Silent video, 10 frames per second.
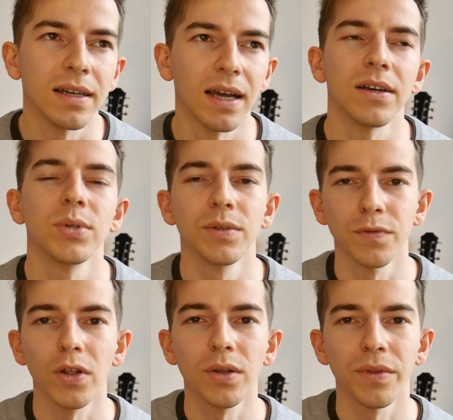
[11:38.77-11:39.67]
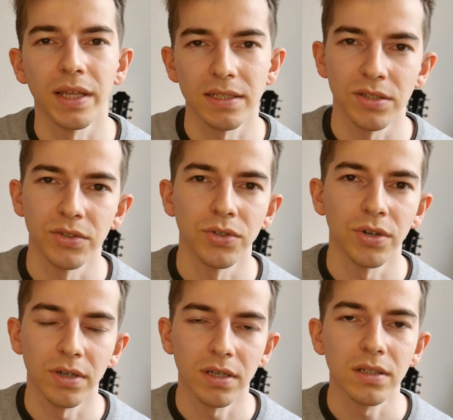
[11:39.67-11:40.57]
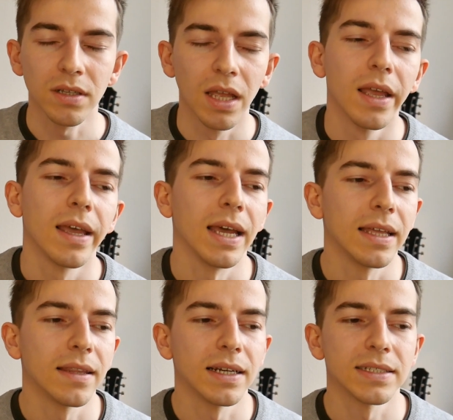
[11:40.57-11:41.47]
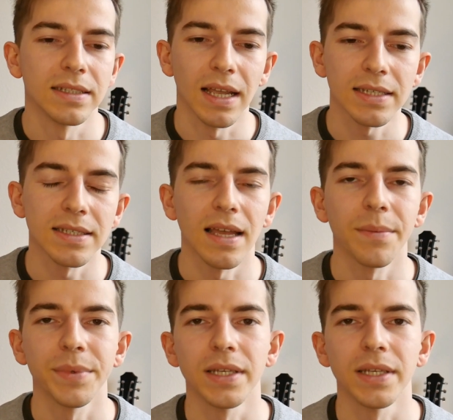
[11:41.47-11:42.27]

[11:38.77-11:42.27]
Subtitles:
I will follow that tutorial, and there's a next step.